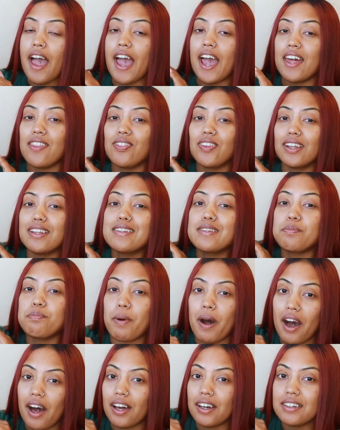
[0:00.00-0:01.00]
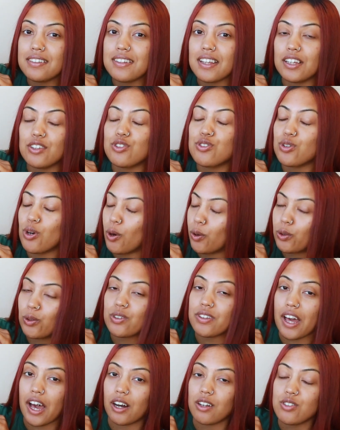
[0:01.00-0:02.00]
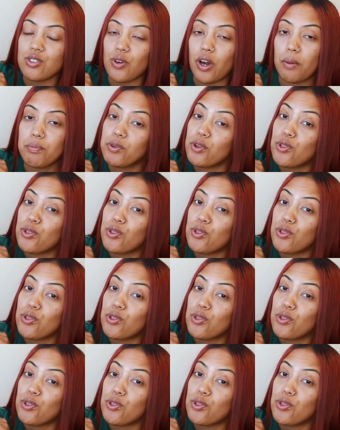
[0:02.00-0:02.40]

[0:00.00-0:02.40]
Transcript: And this box is totaled out to up